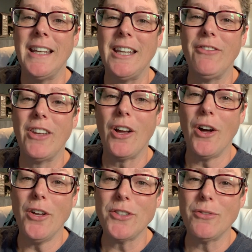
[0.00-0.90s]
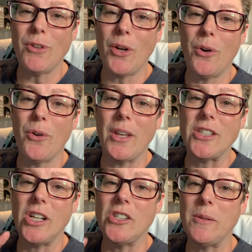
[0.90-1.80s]
If they also know that
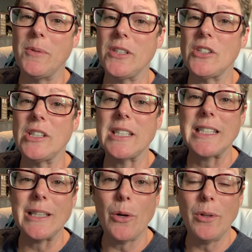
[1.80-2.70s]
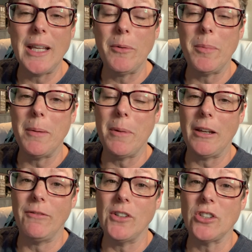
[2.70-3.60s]
changing positions slowly will be
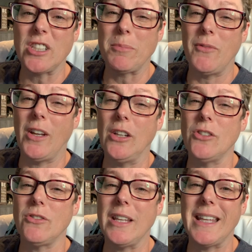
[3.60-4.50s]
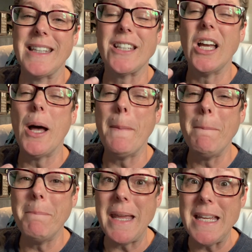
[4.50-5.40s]
beneficial to prevent injury, that's
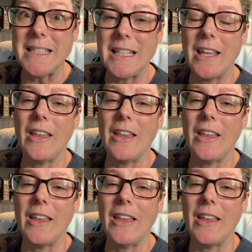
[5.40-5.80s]
amazing.